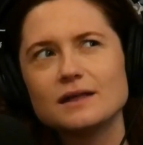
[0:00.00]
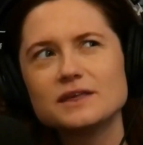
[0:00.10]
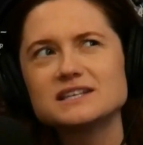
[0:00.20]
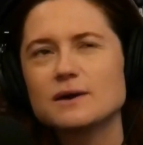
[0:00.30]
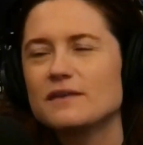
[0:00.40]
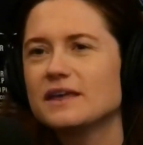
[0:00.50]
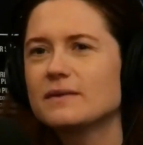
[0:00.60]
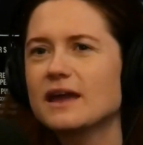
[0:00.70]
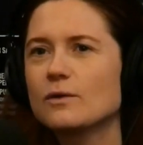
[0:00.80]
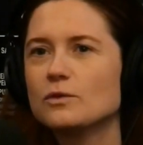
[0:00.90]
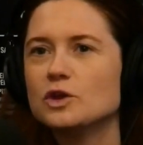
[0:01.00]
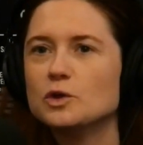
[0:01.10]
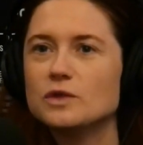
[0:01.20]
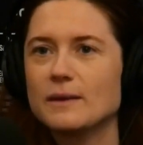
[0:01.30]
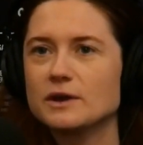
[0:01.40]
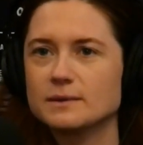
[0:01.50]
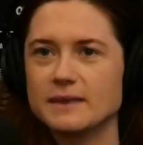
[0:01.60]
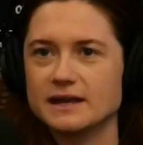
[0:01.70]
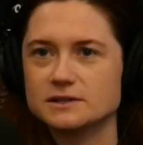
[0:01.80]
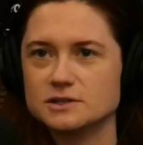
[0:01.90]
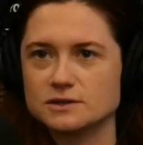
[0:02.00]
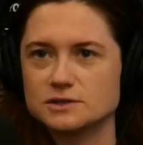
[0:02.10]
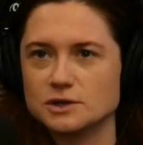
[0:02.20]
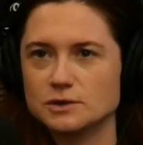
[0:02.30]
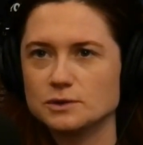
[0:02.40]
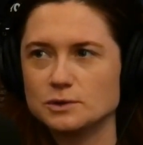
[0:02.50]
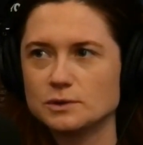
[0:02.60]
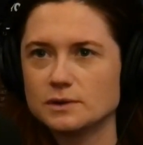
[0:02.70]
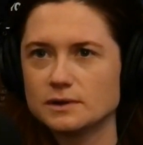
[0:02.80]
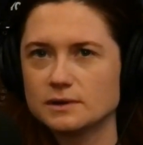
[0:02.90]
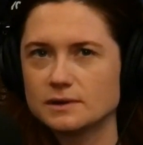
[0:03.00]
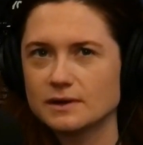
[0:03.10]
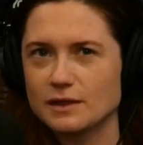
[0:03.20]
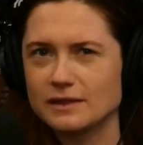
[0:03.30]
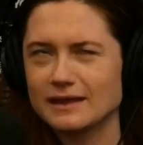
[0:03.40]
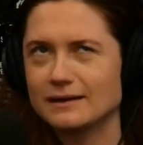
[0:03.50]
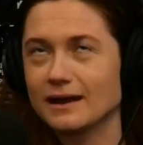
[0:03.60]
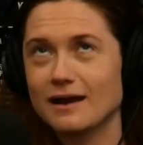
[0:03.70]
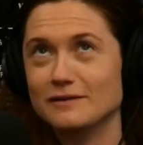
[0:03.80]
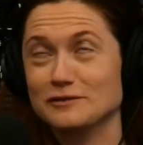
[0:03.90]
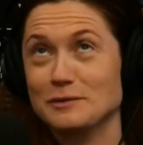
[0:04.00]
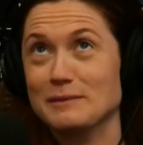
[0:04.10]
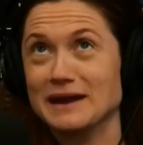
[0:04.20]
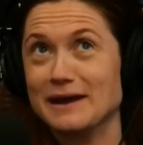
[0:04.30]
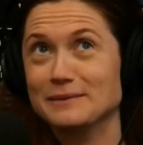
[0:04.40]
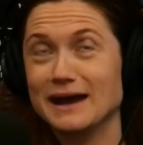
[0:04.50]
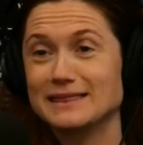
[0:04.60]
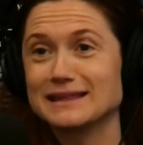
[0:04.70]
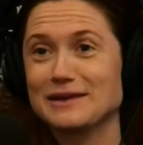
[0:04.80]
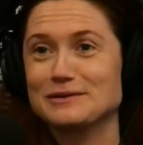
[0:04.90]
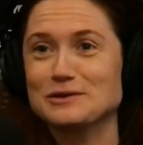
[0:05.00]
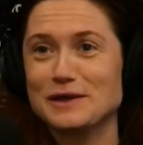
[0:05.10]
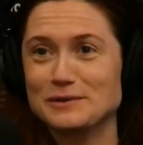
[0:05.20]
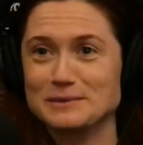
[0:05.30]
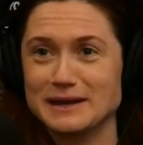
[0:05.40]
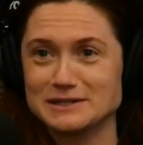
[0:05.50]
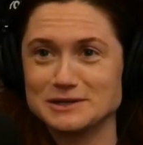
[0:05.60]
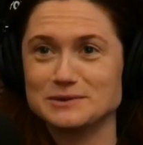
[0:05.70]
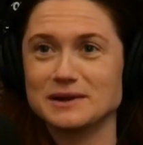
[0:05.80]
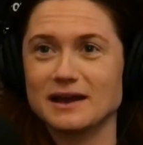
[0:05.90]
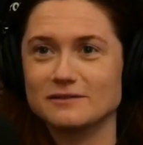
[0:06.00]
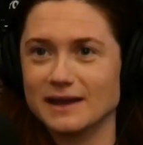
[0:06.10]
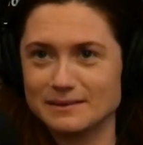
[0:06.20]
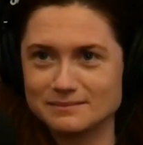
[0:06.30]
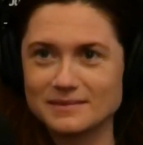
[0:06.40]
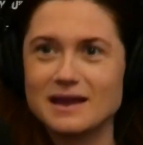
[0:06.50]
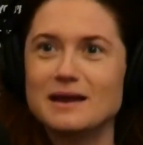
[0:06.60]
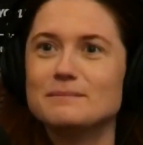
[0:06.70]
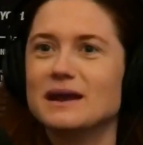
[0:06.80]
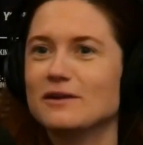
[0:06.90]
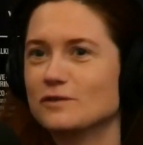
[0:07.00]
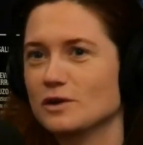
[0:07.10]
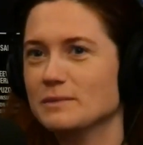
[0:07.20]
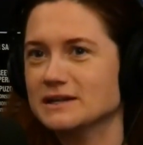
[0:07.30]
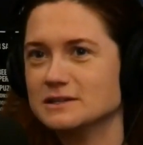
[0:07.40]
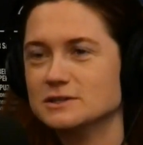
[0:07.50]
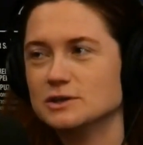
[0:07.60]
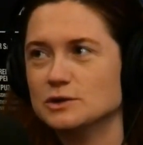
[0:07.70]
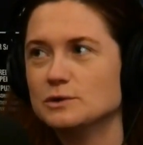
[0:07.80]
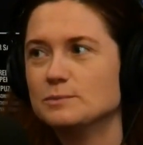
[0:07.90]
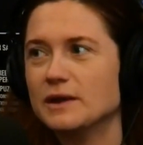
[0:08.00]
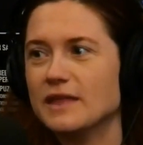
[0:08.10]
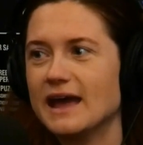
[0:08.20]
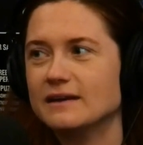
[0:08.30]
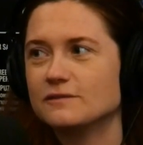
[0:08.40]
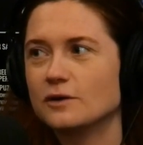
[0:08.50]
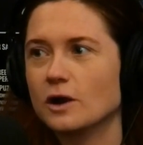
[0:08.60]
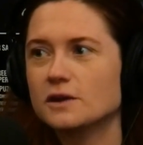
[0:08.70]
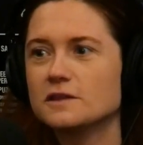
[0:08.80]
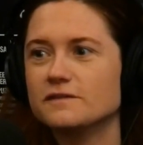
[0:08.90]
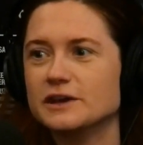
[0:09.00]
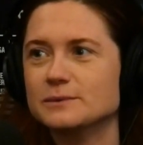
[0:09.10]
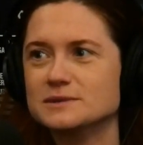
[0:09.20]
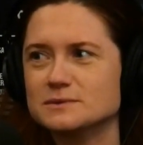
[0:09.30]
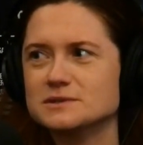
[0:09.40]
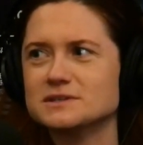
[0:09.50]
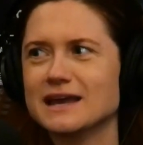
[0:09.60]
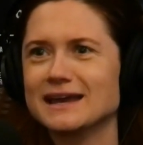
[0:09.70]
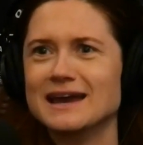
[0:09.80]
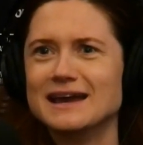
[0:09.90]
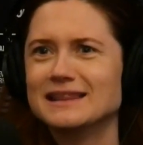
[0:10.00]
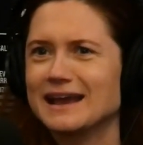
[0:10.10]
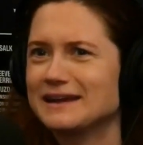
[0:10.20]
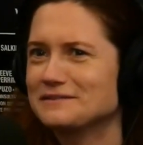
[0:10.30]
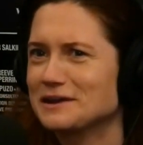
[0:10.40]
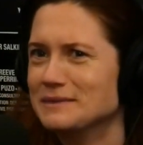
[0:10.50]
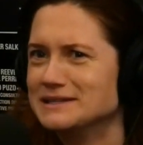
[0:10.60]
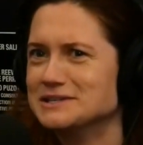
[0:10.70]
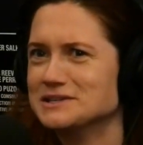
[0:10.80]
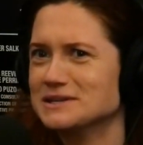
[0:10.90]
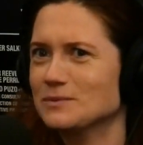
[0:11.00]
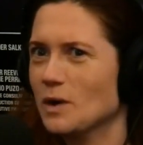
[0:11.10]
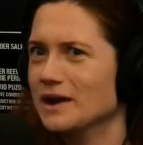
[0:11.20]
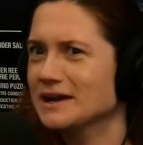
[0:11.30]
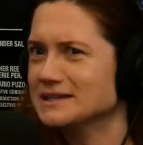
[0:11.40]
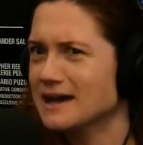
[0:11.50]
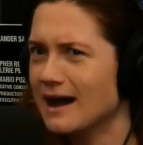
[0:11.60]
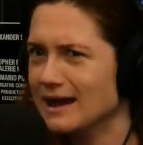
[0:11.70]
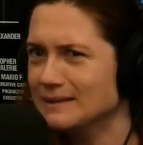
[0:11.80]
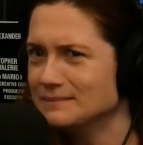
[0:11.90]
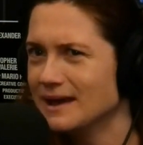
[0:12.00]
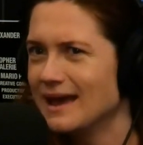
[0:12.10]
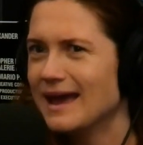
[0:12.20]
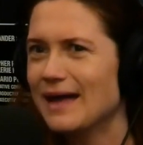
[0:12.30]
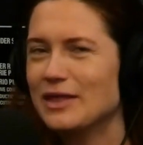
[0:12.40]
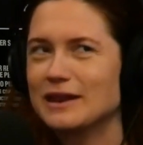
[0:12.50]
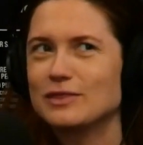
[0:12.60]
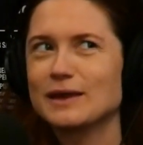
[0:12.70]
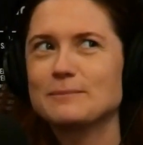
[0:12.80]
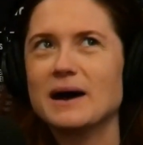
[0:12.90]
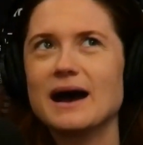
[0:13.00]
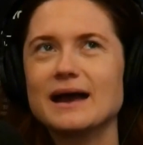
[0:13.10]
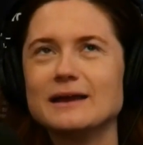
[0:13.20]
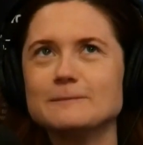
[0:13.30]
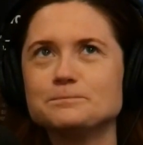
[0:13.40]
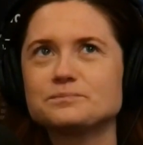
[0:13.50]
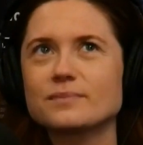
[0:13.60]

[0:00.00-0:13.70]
think they knew they were going to make two. I think that I can't even remember now, but I think they knew they were going to make two and kind of like made everyone commit to the two. But then for a lot of the films, it was just like they kind of committed just one at a time. And then I think by